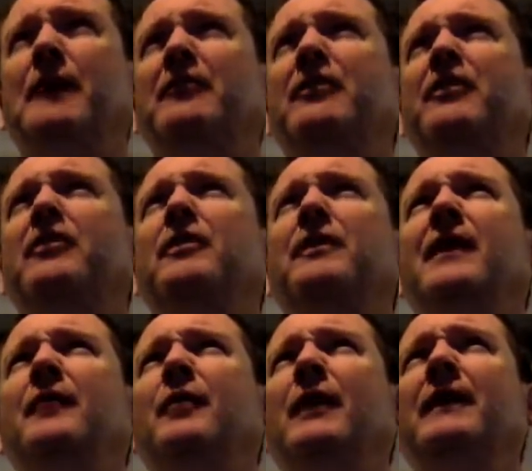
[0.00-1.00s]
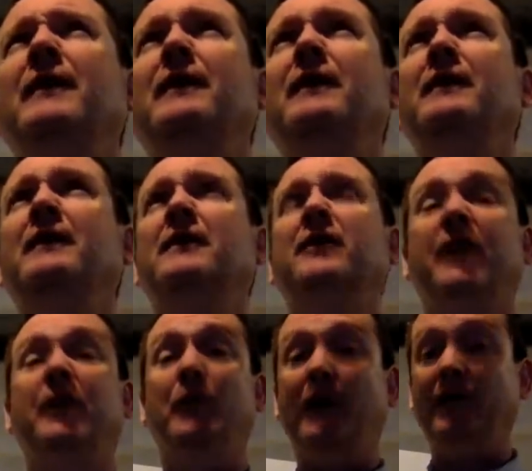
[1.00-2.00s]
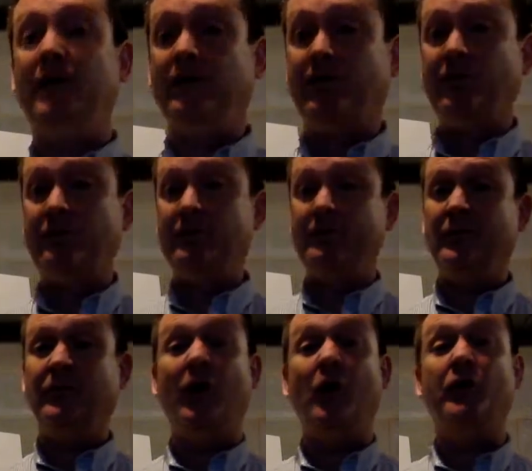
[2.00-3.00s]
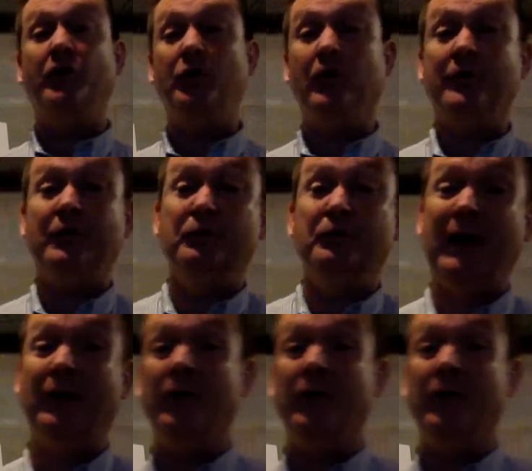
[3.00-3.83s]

you to do it that way, because otherwise it's hard to grade. I don't know